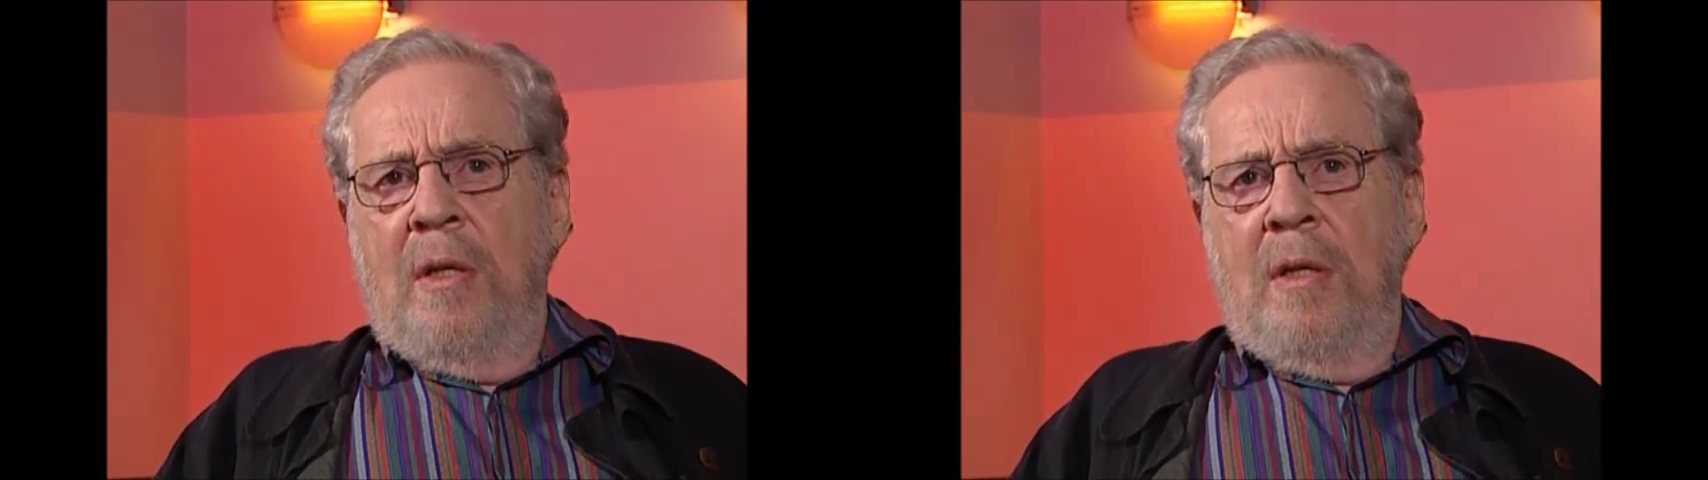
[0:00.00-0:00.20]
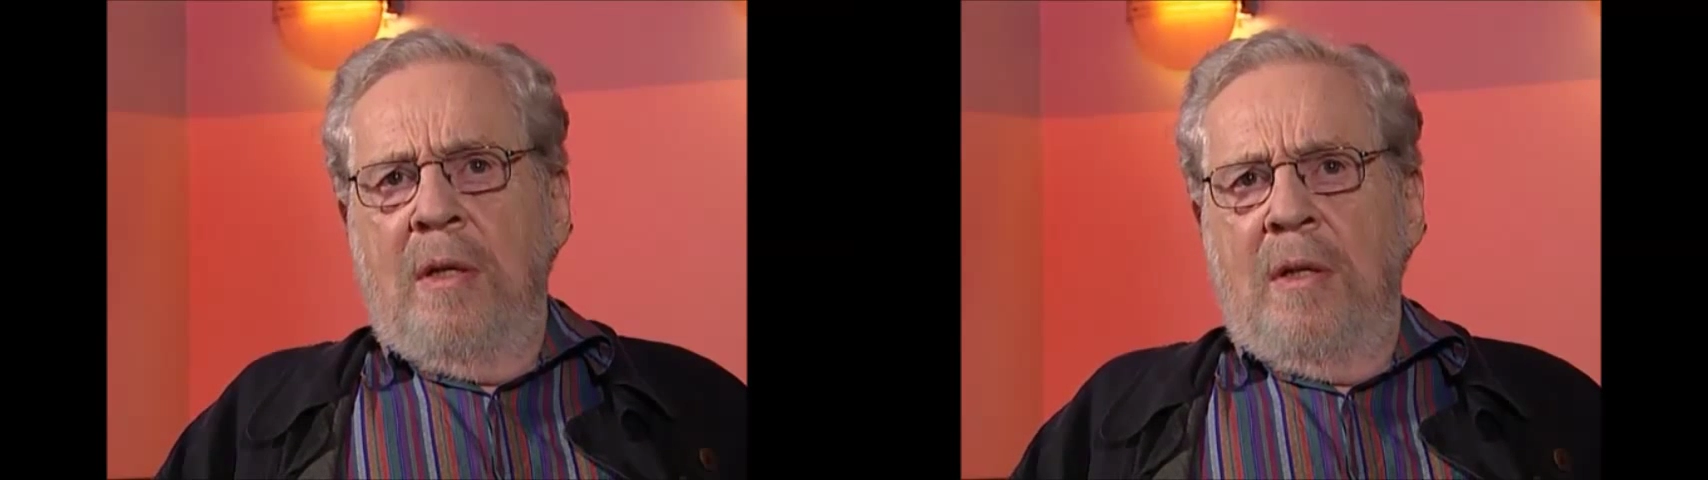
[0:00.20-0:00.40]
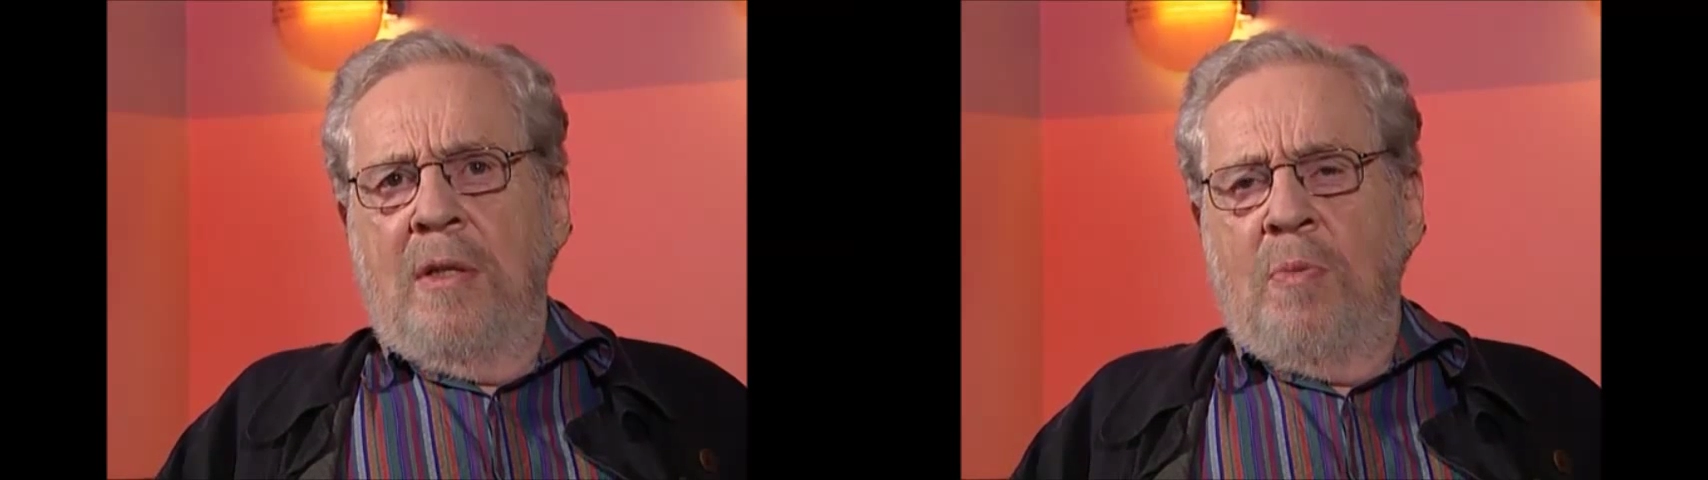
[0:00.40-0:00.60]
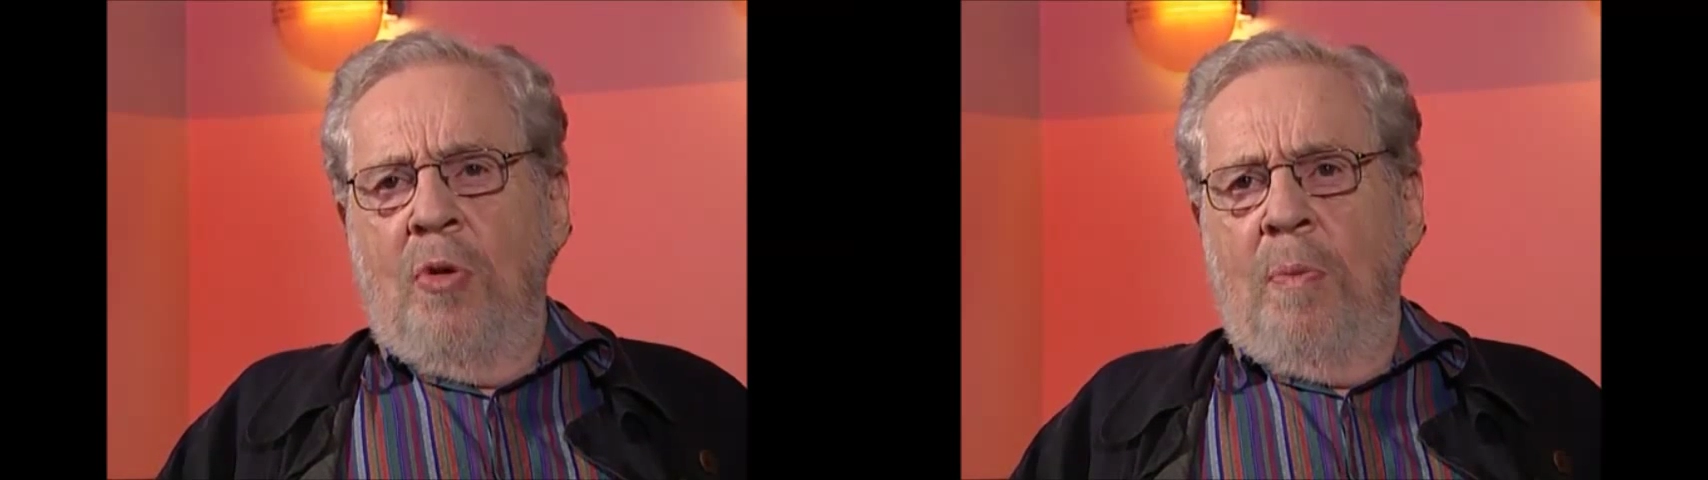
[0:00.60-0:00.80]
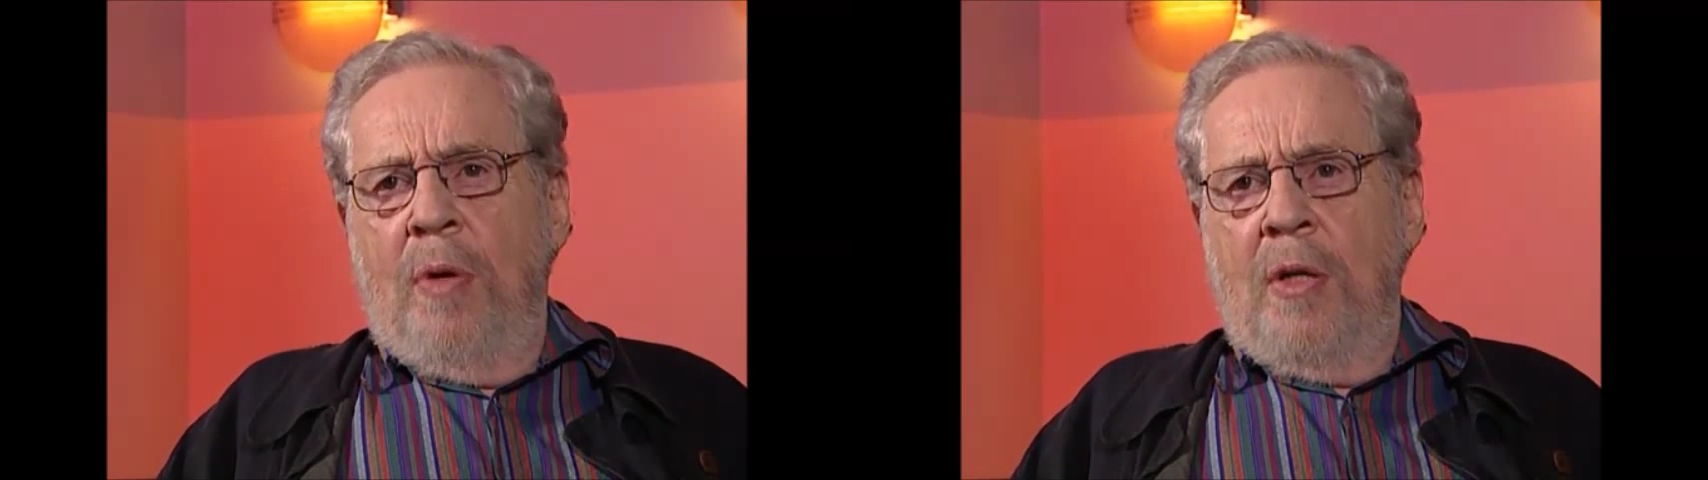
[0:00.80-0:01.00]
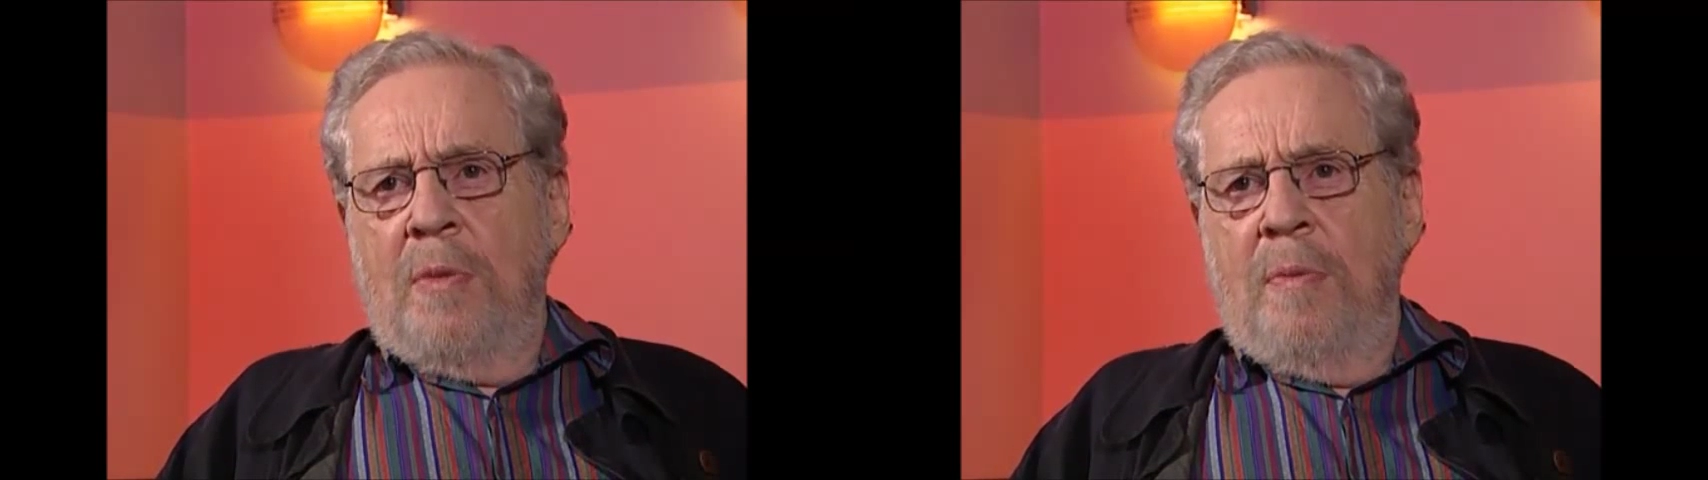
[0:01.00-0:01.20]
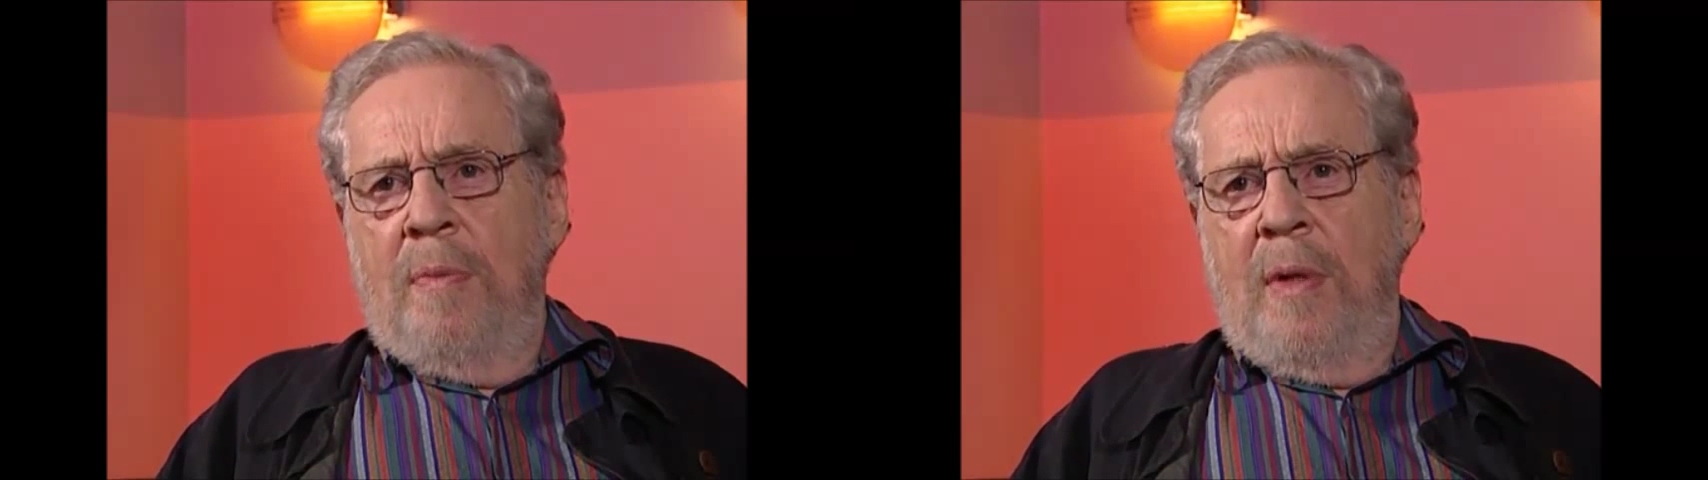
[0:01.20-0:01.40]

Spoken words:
a small part.